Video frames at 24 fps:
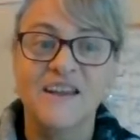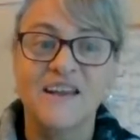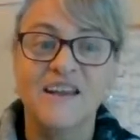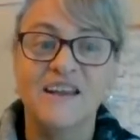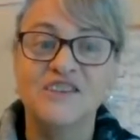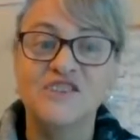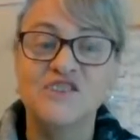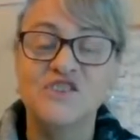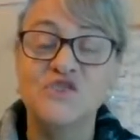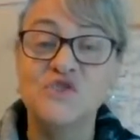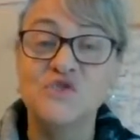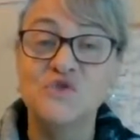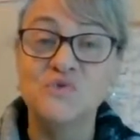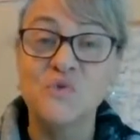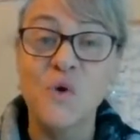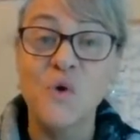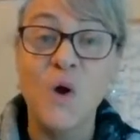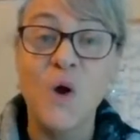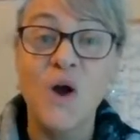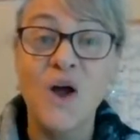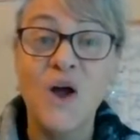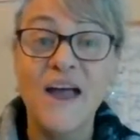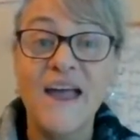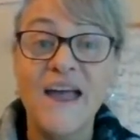as you
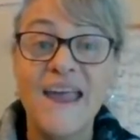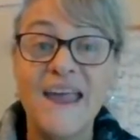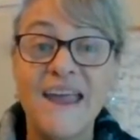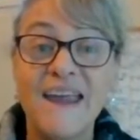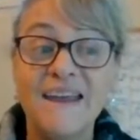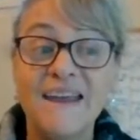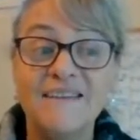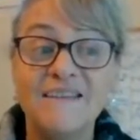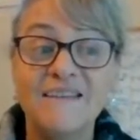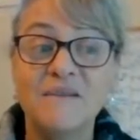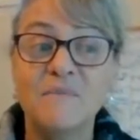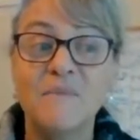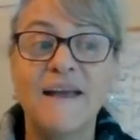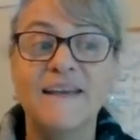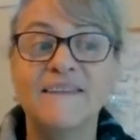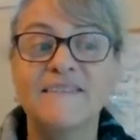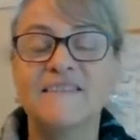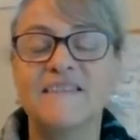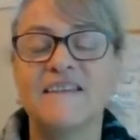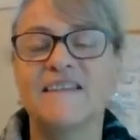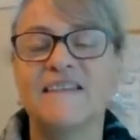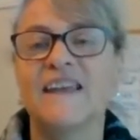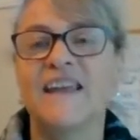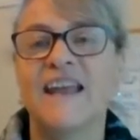try to
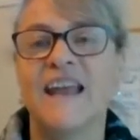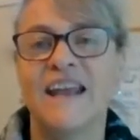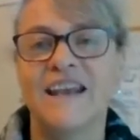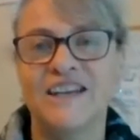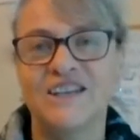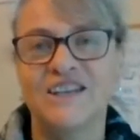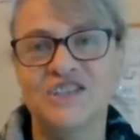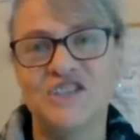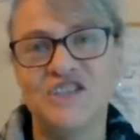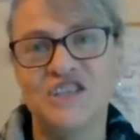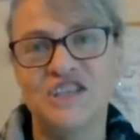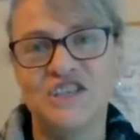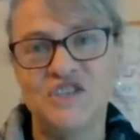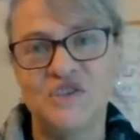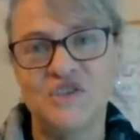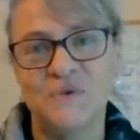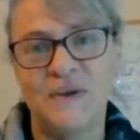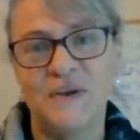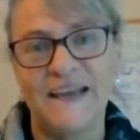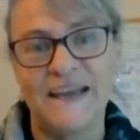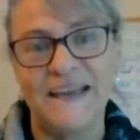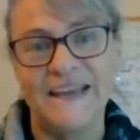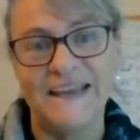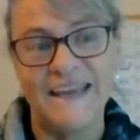muster the energy to
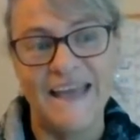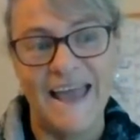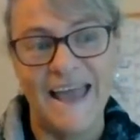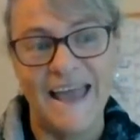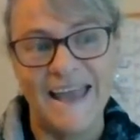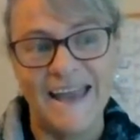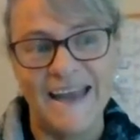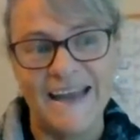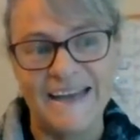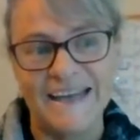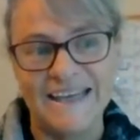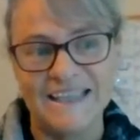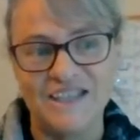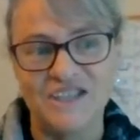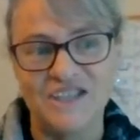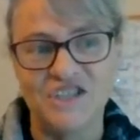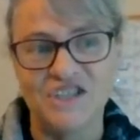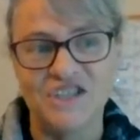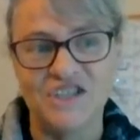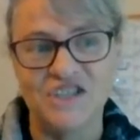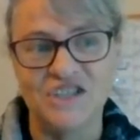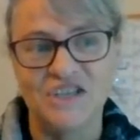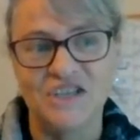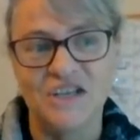
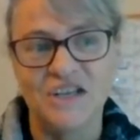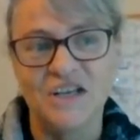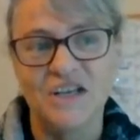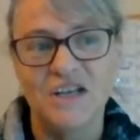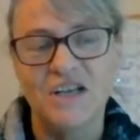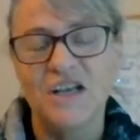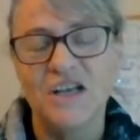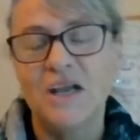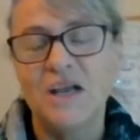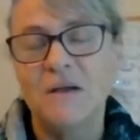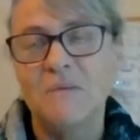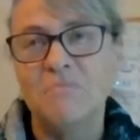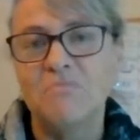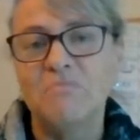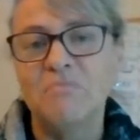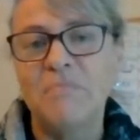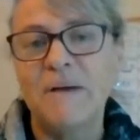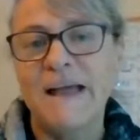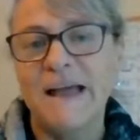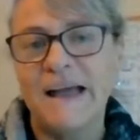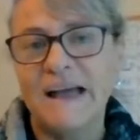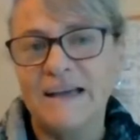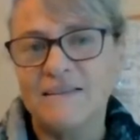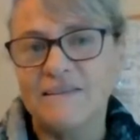engage,
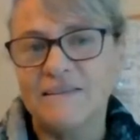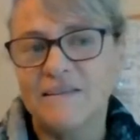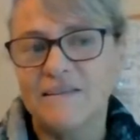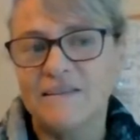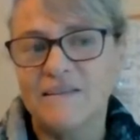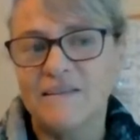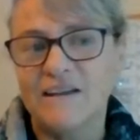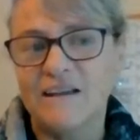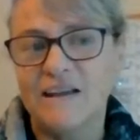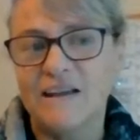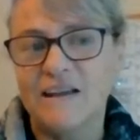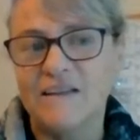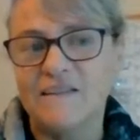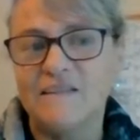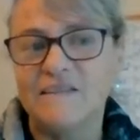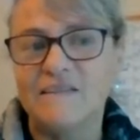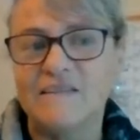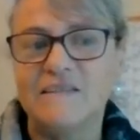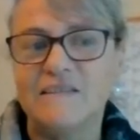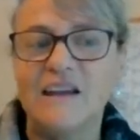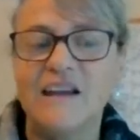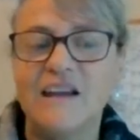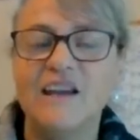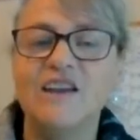but
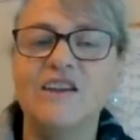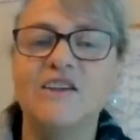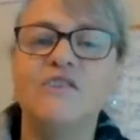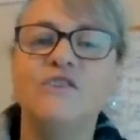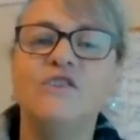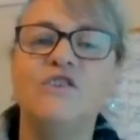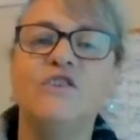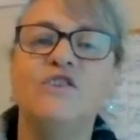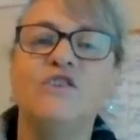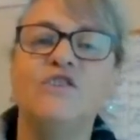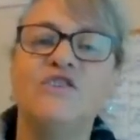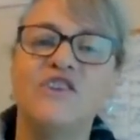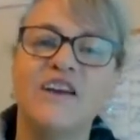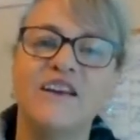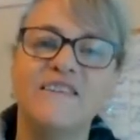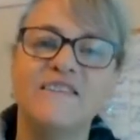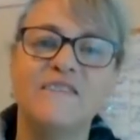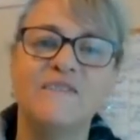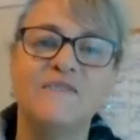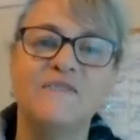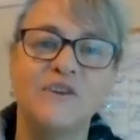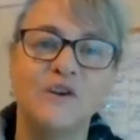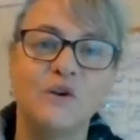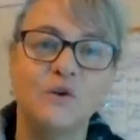instead you
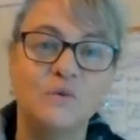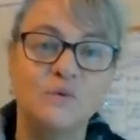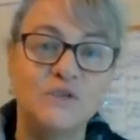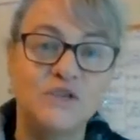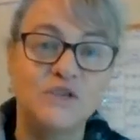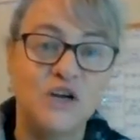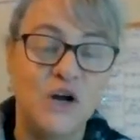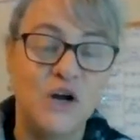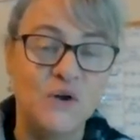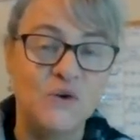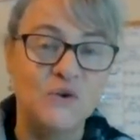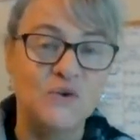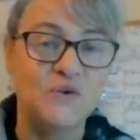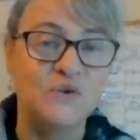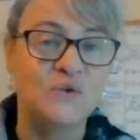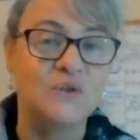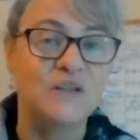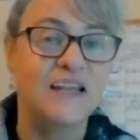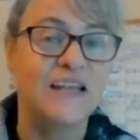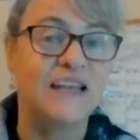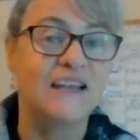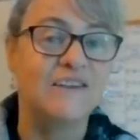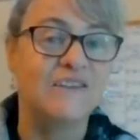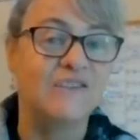just feel
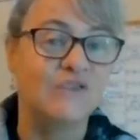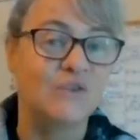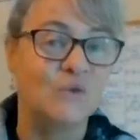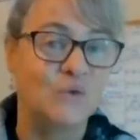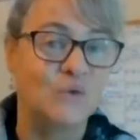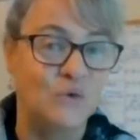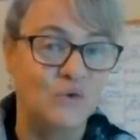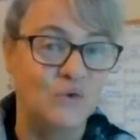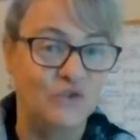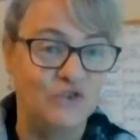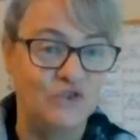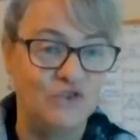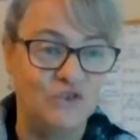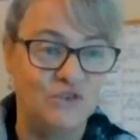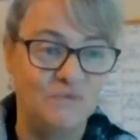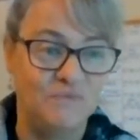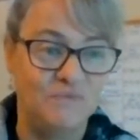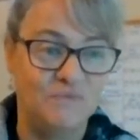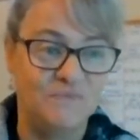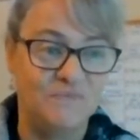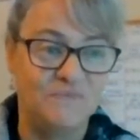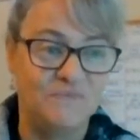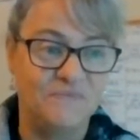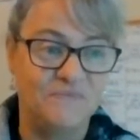total
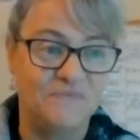exhaustion.